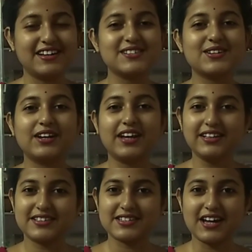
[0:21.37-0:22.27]
So
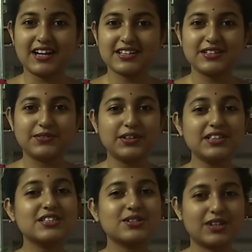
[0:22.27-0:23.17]
let's start
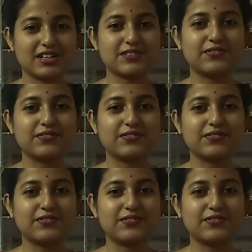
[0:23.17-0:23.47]
with today's